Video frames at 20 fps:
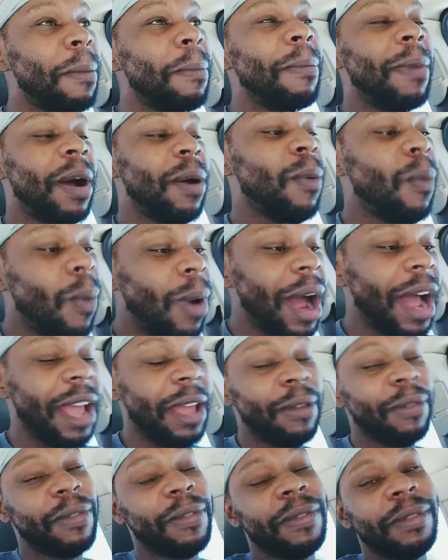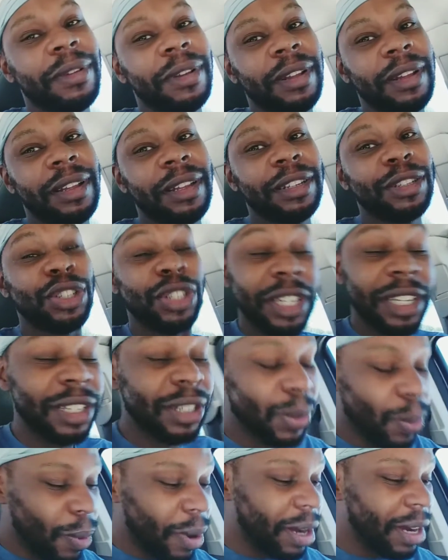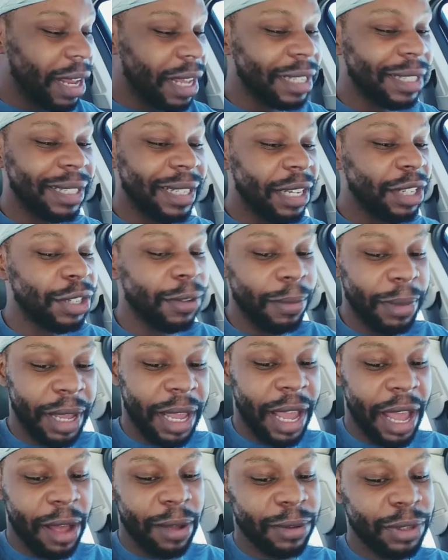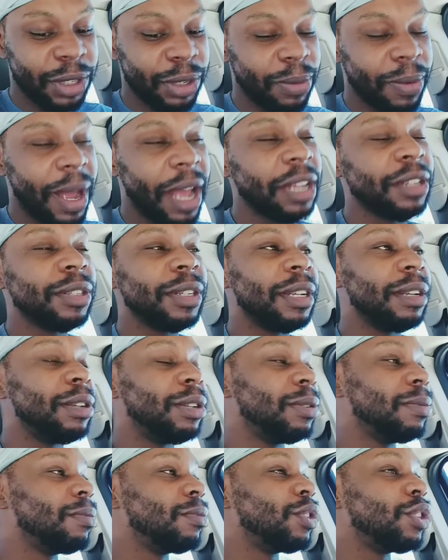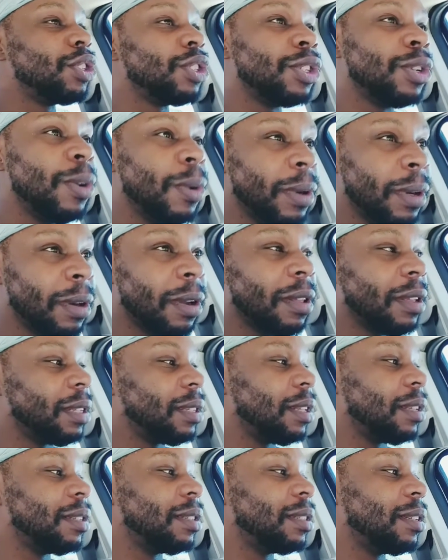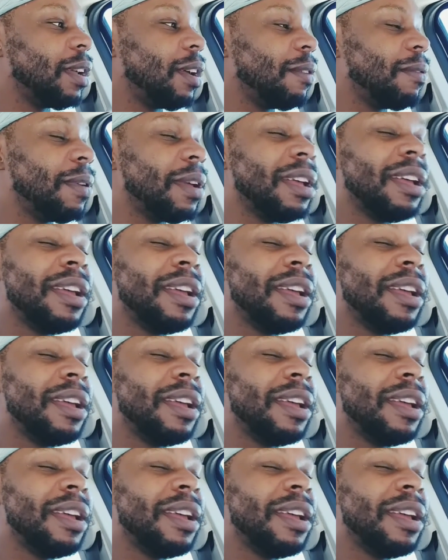my wife, she's the one that's teaching me how to actually shoot and all this stuff.